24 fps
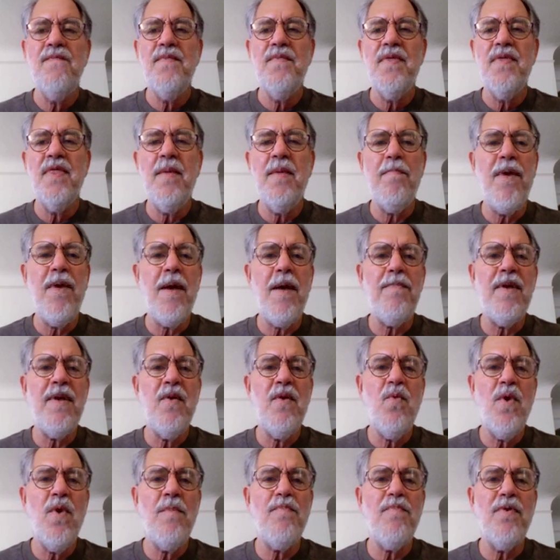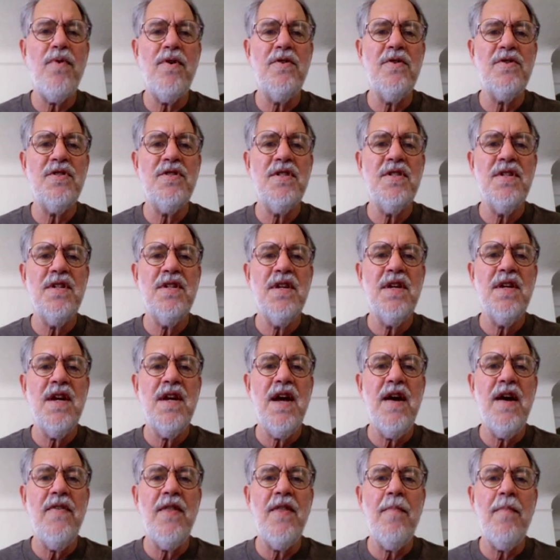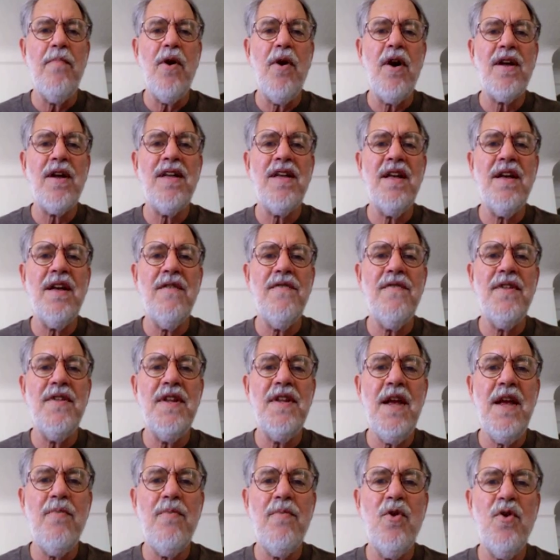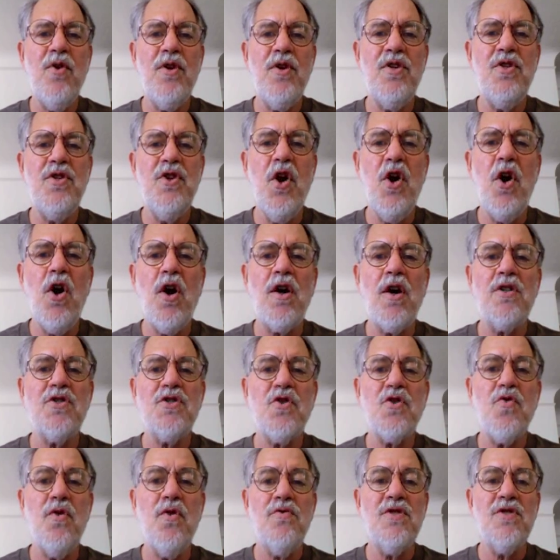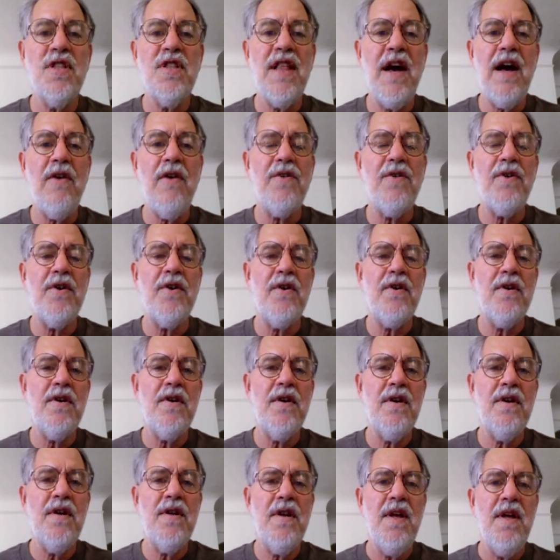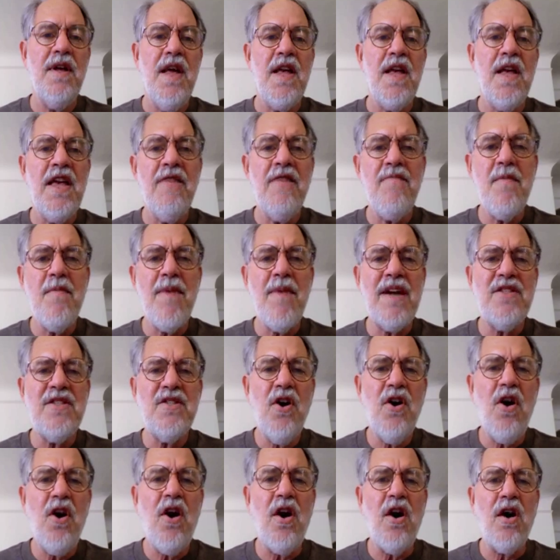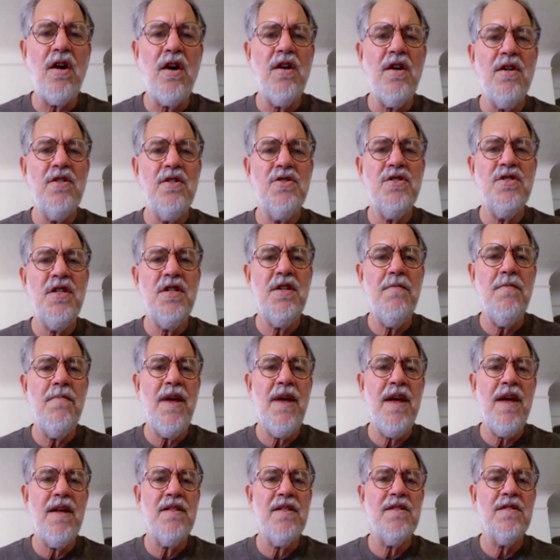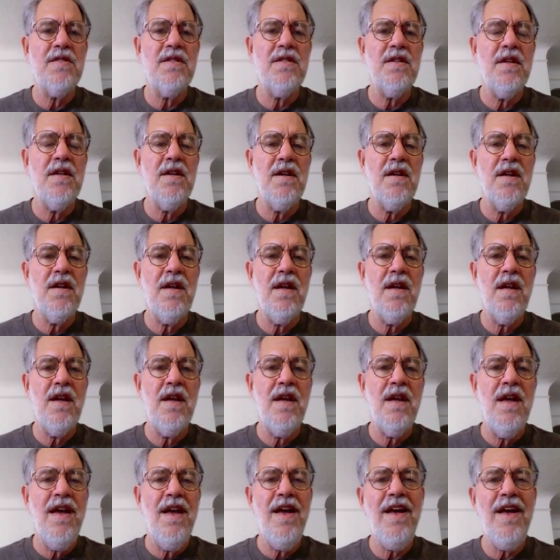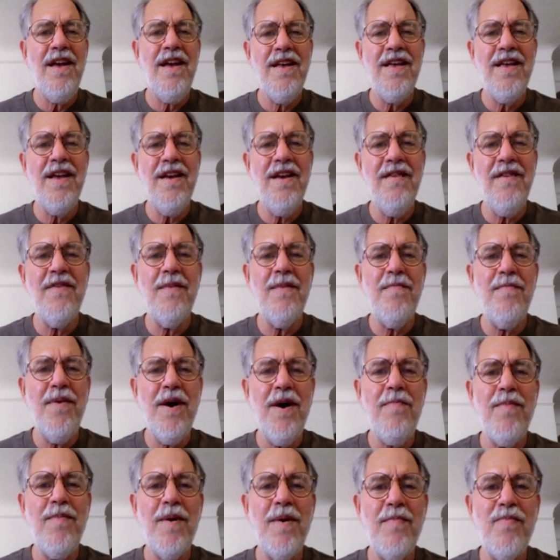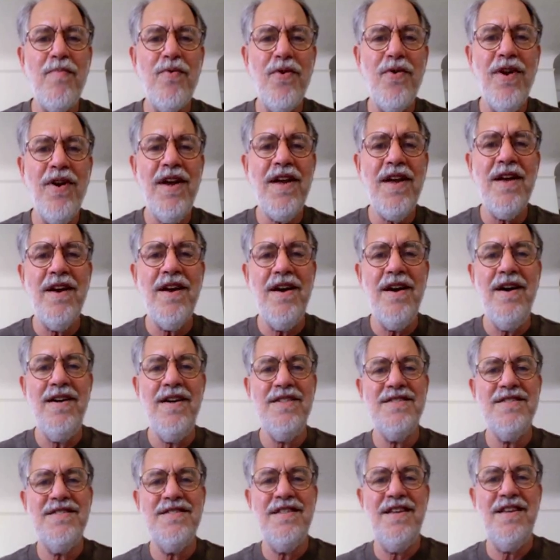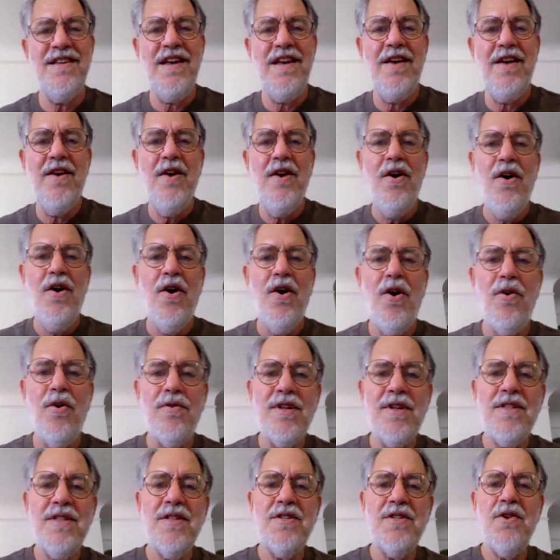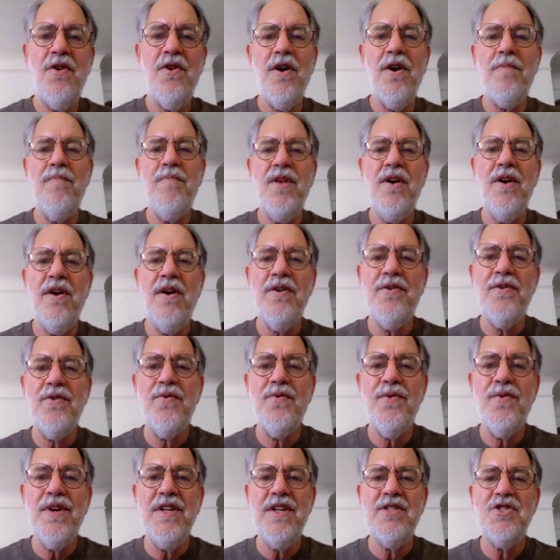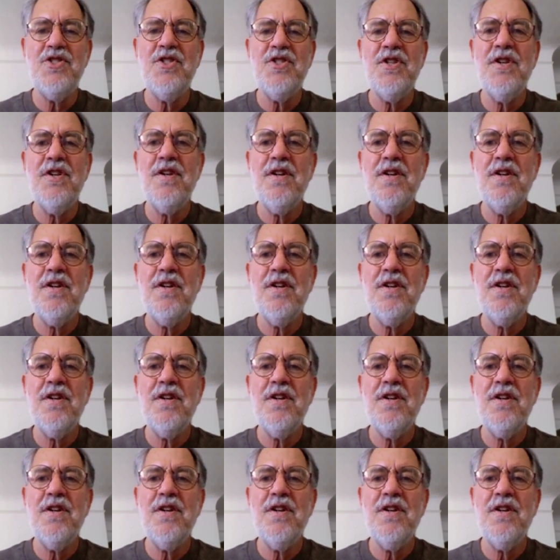The puppy whimpers, and the barking of the neighborhood dogs grows louder. "Give me my dog," she demands. "Hey, give a pup a break," I say, holding the dog beyond her reach.